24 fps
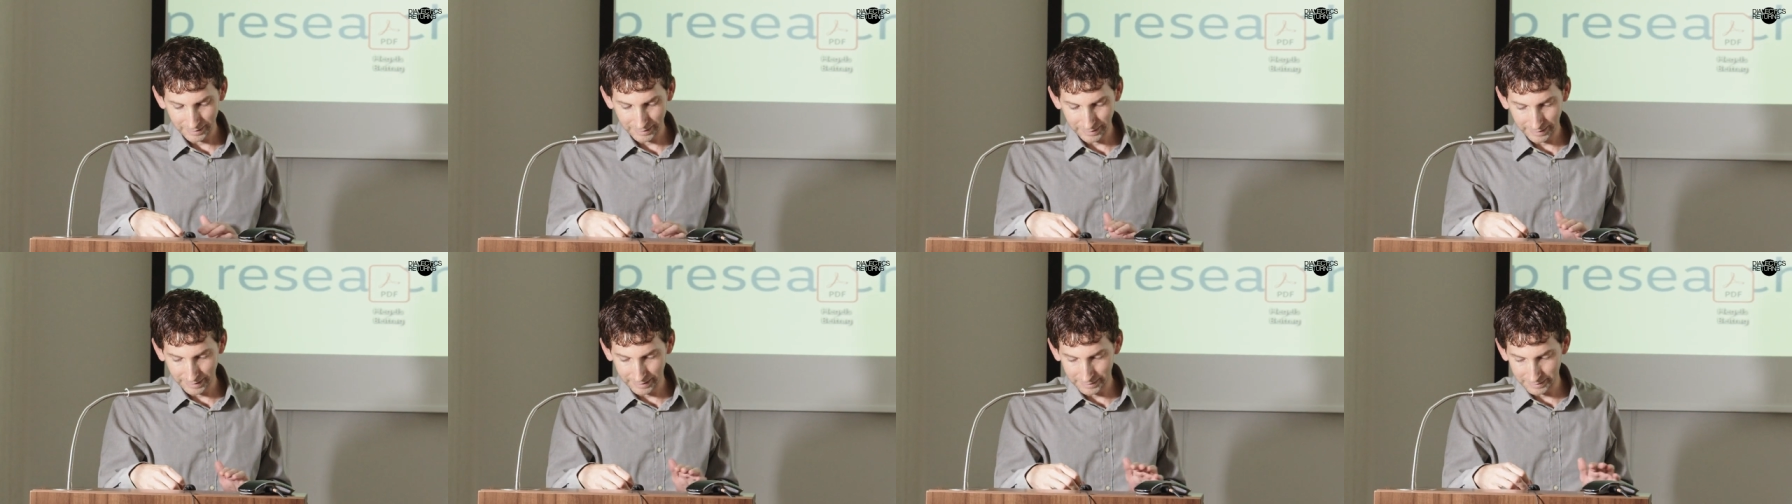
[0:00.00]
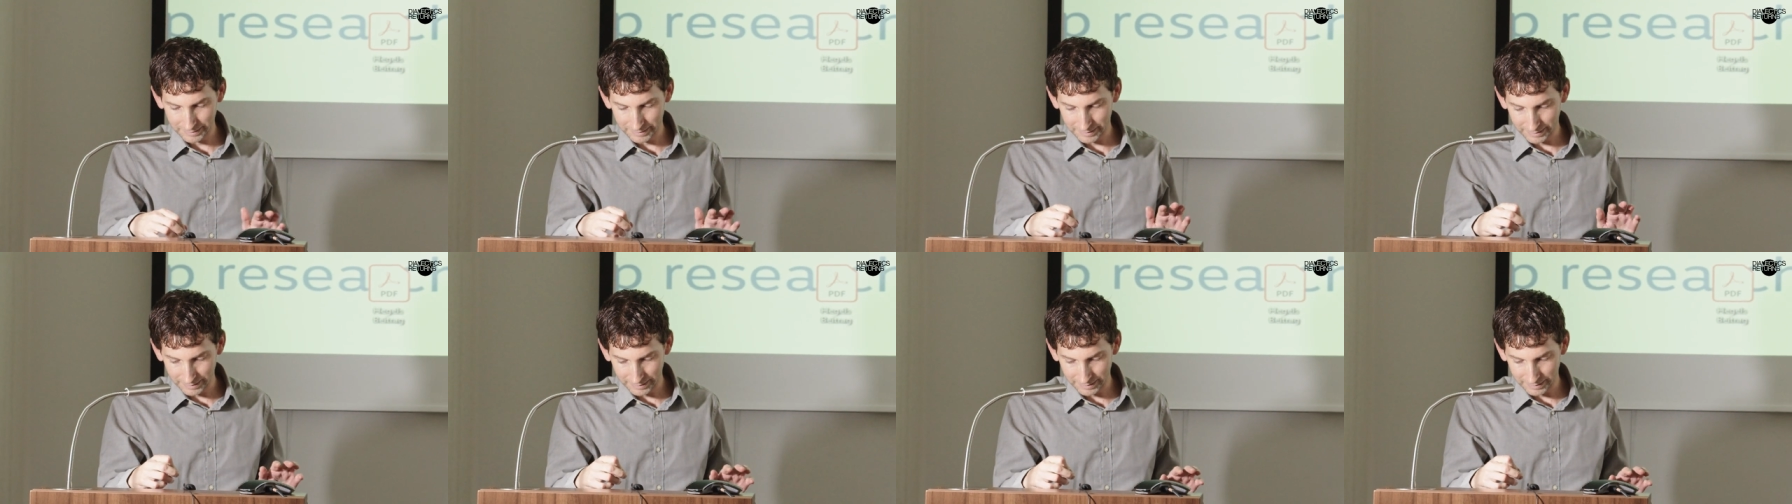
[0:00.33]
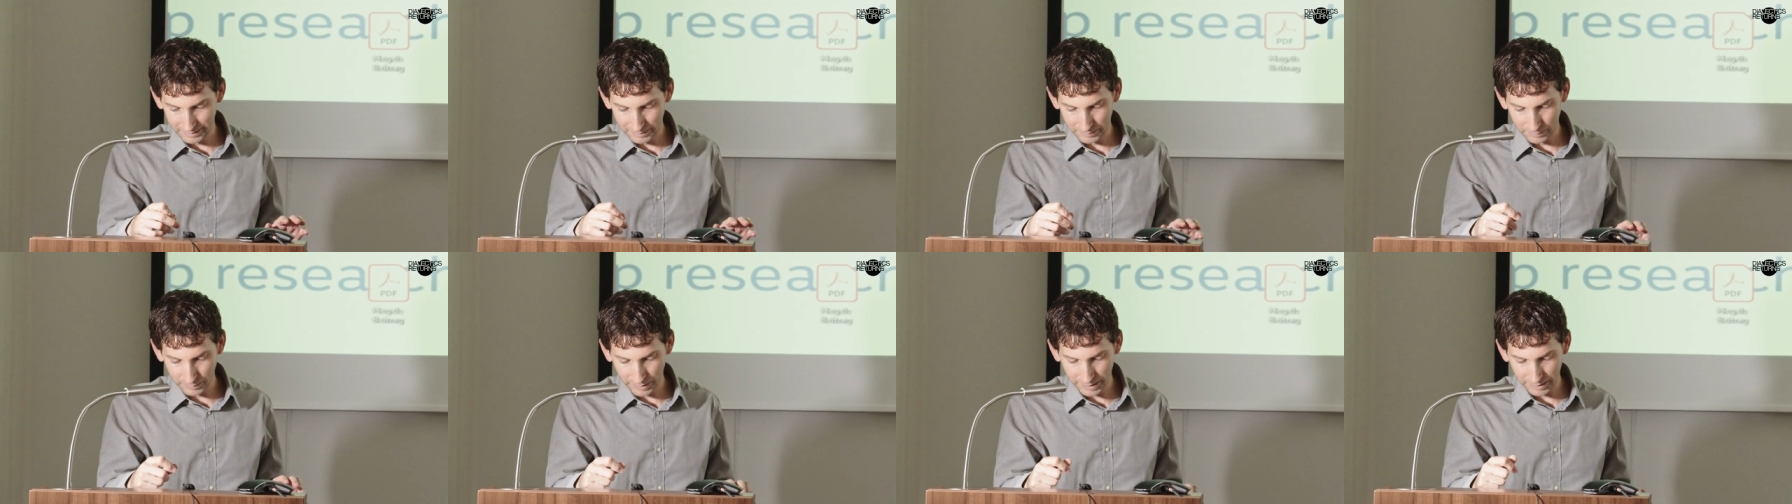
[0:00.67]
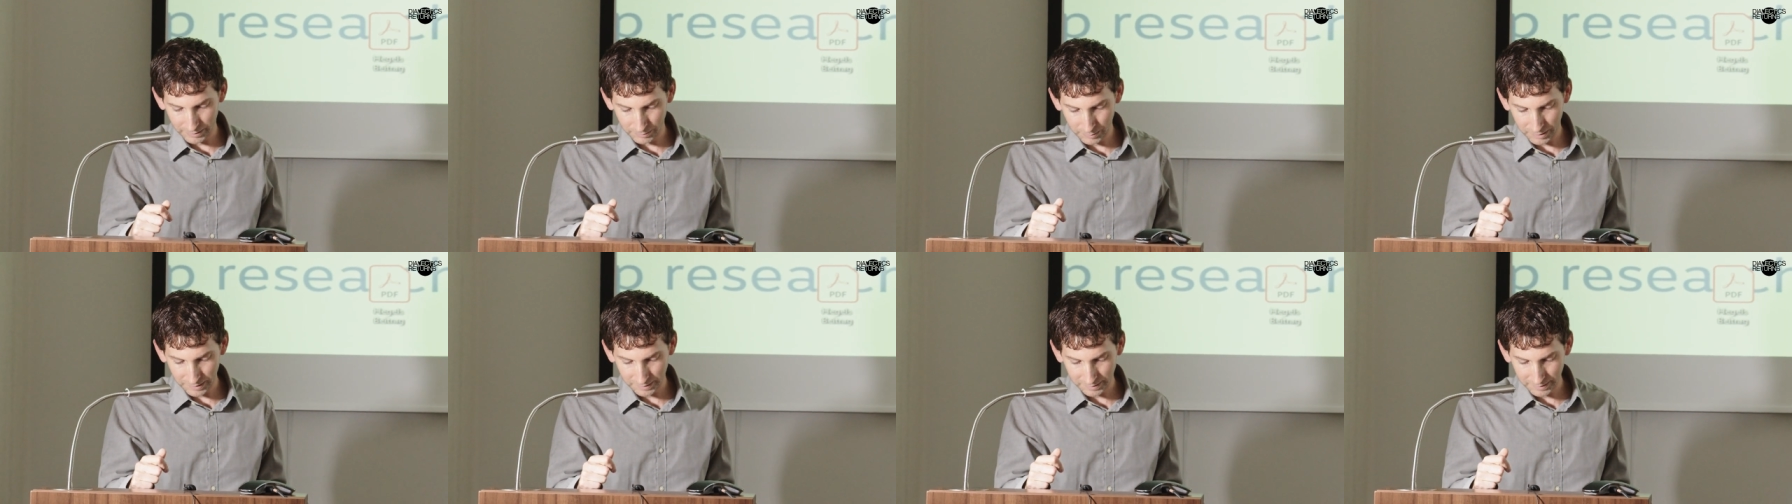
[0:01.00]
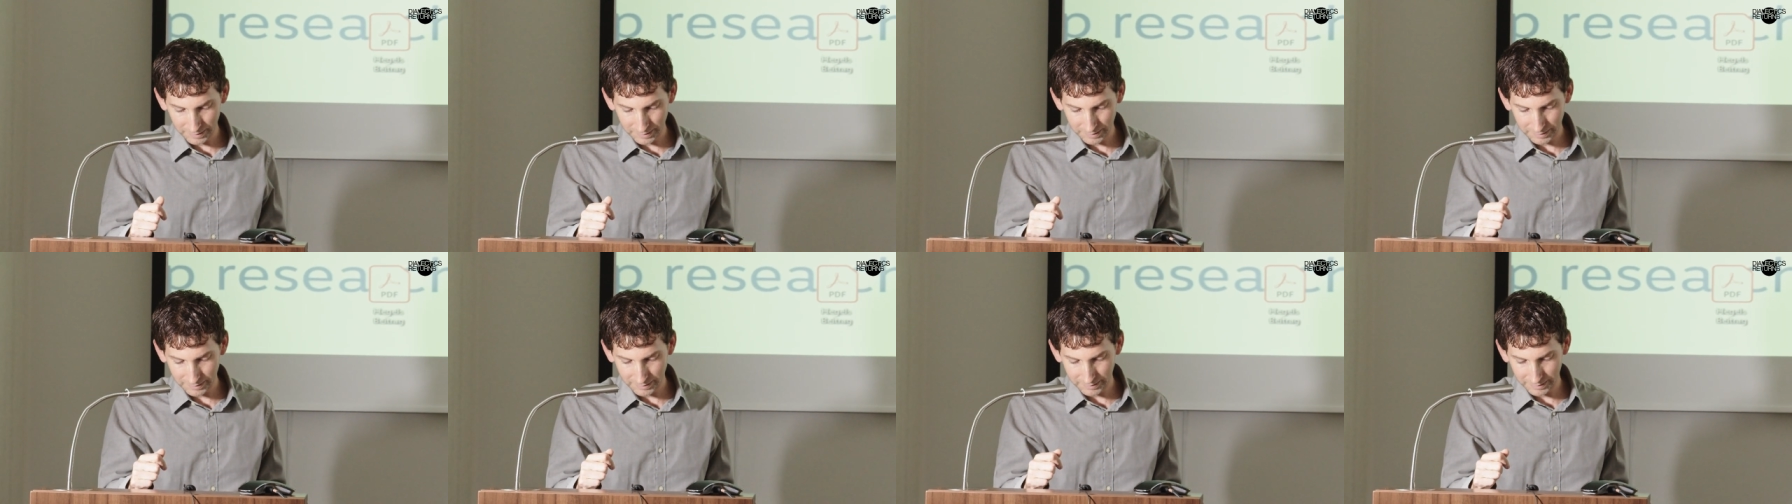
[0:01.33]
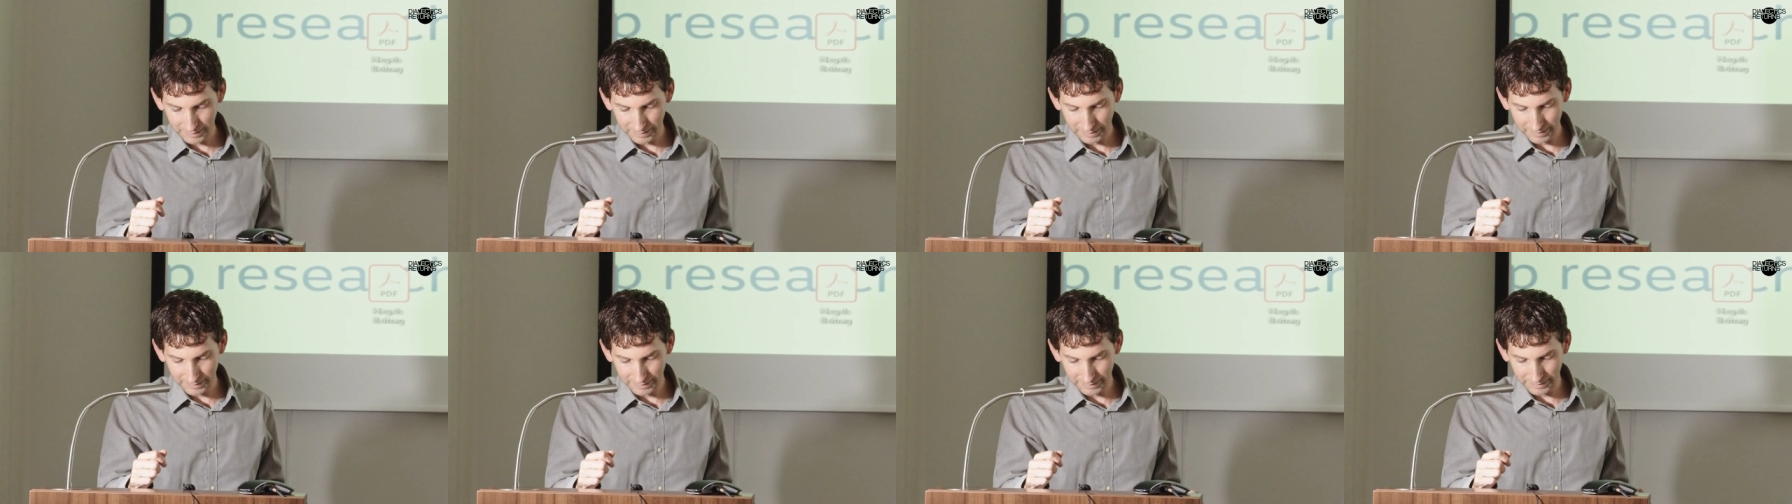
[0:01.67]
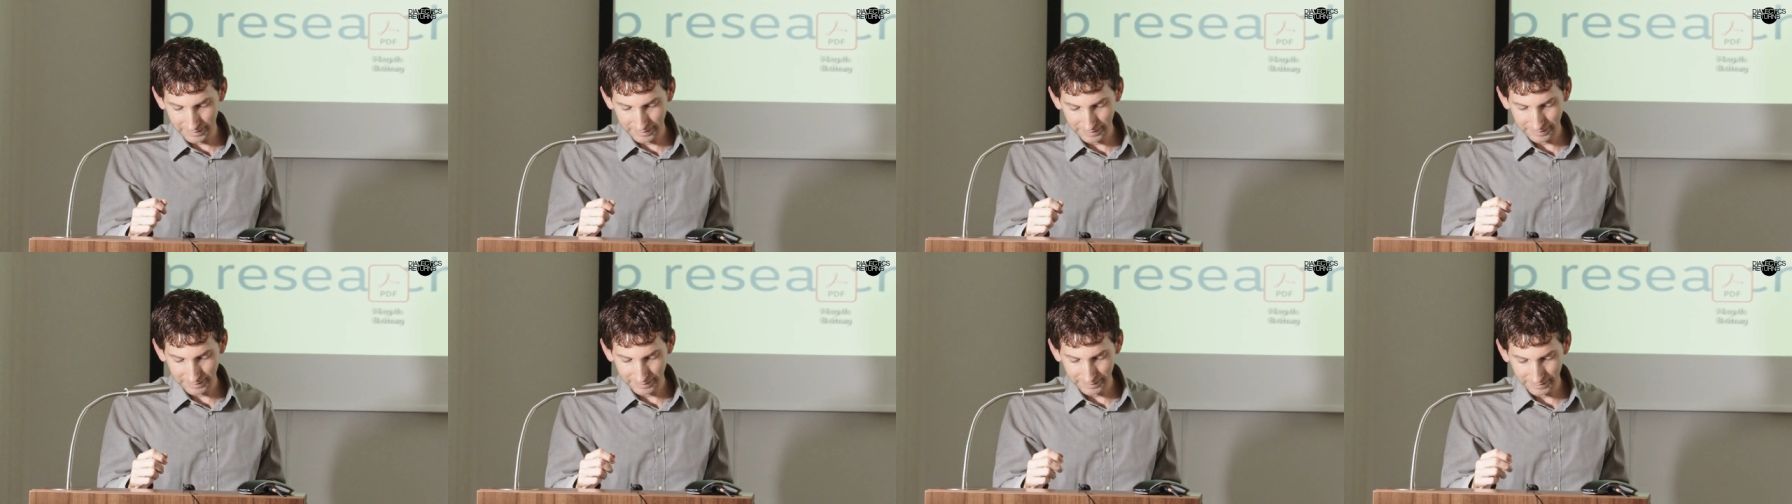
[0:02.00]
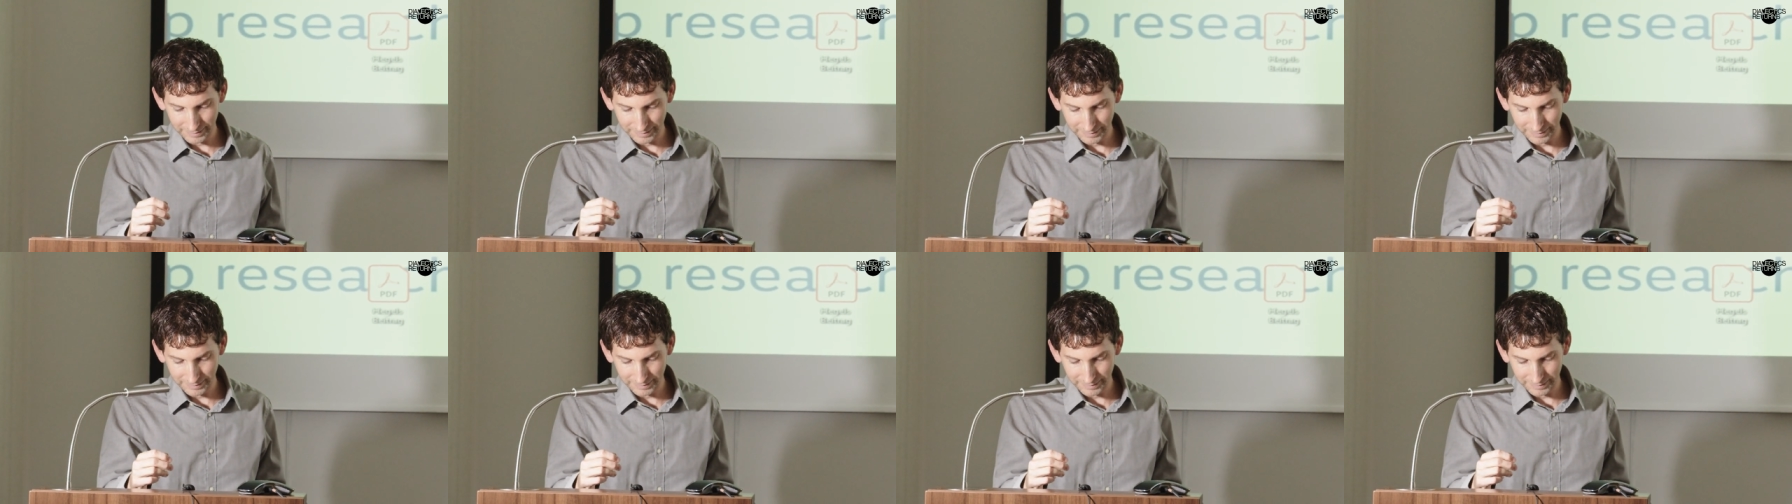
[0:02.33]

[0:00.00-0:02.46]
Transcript: and uh, when it wasn't uh,